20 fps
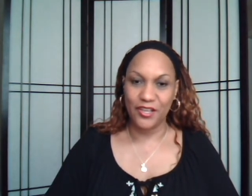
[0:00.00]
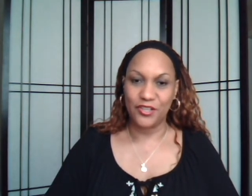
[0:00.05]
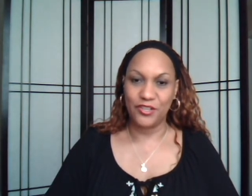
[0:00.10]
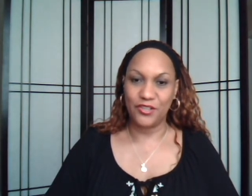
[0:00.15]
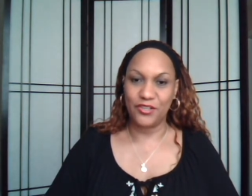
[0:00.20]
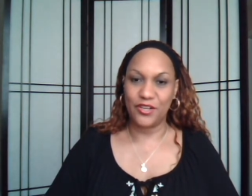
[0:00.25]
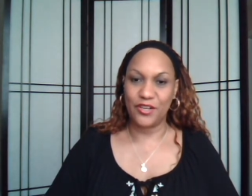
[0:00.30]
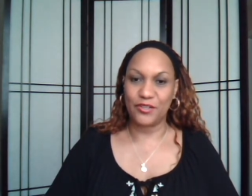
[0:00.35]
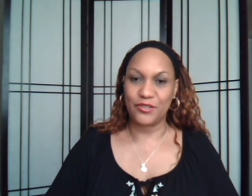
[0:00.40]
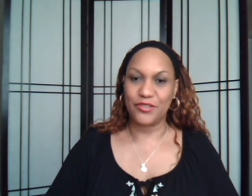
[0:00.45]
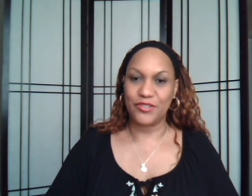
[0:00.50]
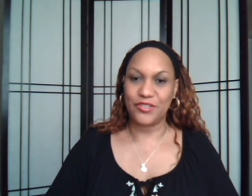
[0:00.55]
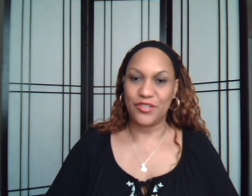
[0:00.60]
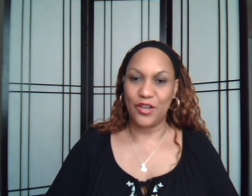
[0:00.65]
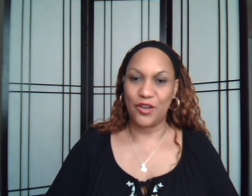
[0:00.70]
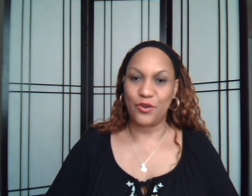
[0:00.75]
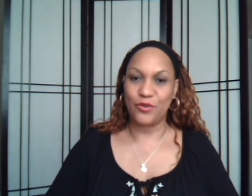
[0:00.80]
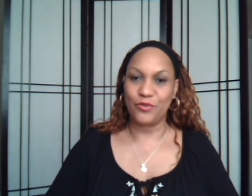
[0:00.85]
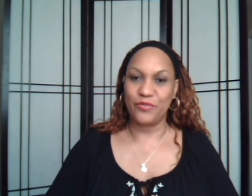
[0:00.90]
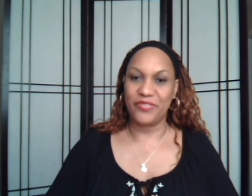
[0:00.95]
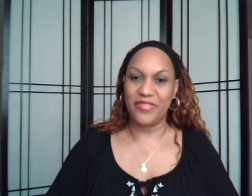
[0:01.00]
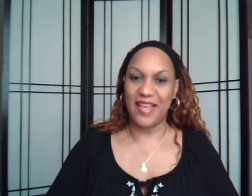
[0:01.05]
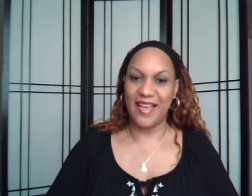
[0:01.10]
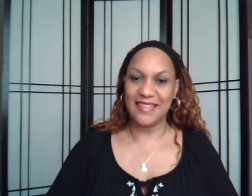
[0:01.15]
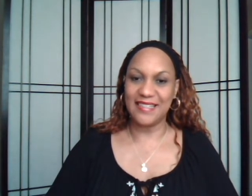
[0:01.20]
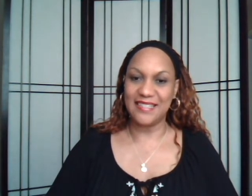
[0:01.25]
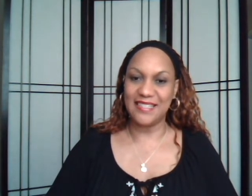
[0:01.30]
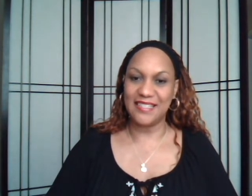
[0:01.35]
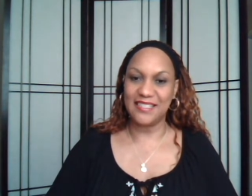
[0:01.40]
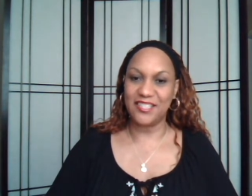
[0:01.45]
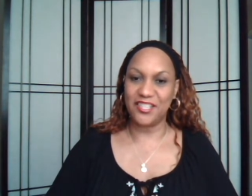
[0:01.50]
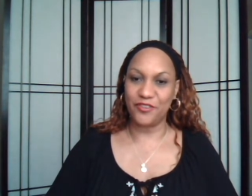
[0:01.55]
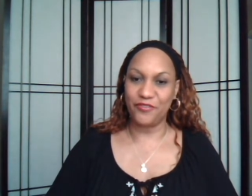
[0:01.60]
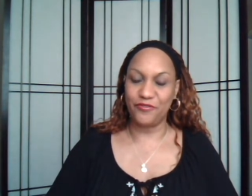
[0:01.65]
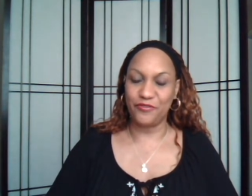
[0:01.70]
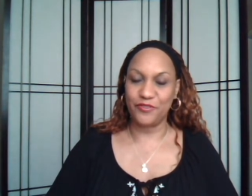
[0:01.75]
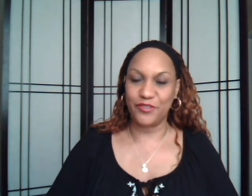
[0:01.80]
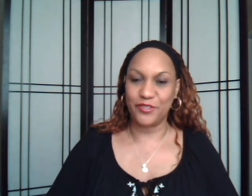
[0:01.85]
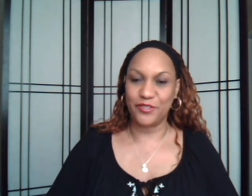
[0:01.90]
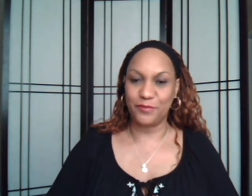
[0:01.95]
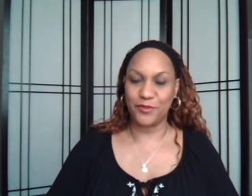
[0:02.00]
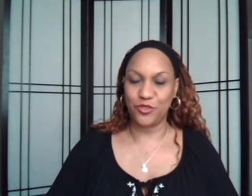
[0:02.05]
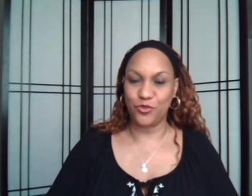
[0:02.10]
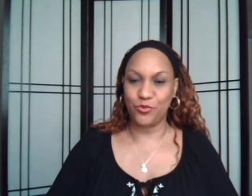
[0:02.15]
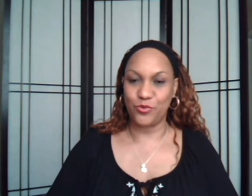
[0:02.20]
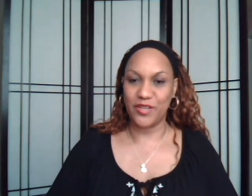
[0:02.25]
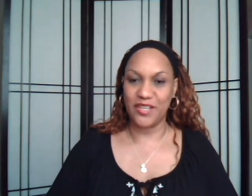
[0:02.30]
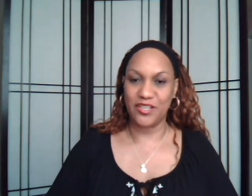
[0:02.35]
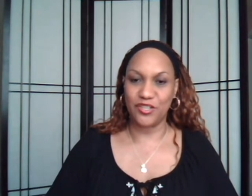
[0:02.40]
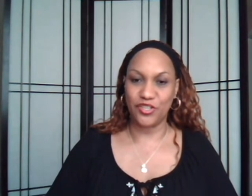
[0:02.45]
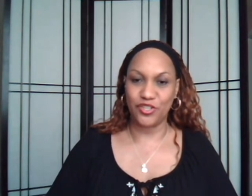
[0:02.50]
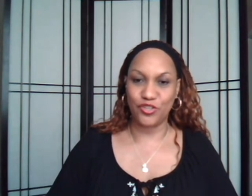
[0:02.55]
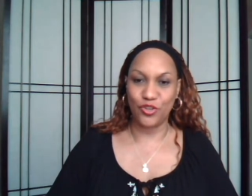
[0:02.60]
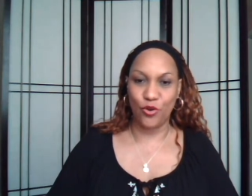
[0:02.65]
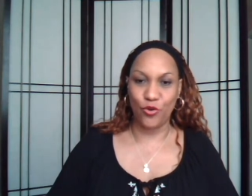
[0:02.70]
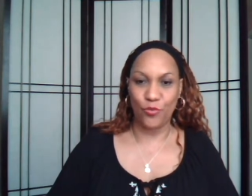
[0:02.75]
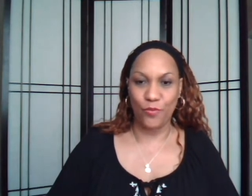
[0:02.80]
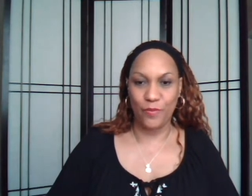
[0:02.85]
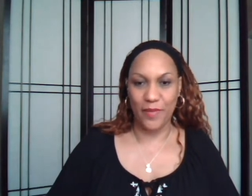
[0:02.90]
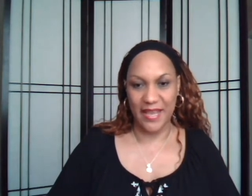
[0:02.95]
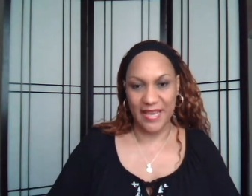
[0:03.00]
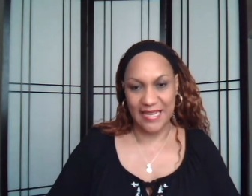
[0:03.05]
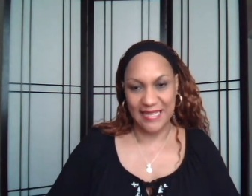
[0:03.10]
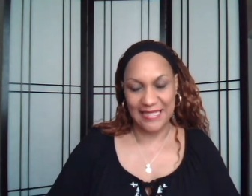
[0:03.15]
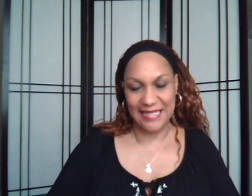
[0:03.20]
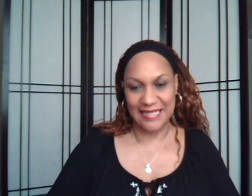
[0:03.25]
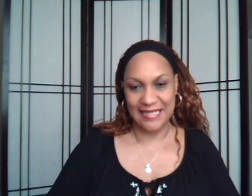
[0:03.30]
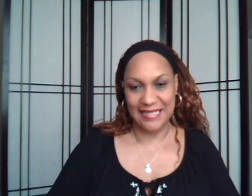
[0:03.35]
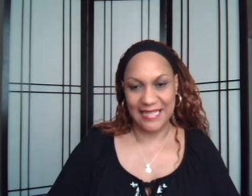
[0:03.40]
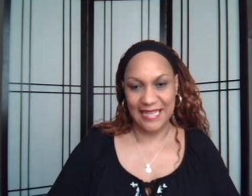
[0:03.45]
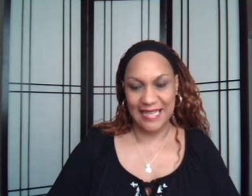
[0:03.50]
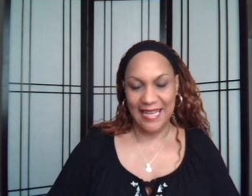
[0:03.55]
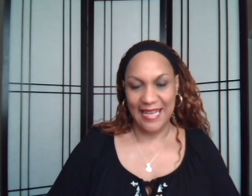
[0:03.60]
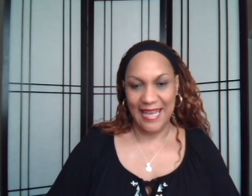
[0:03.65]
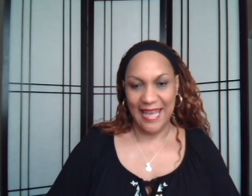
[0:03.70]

You know, so that's the difference between soulmates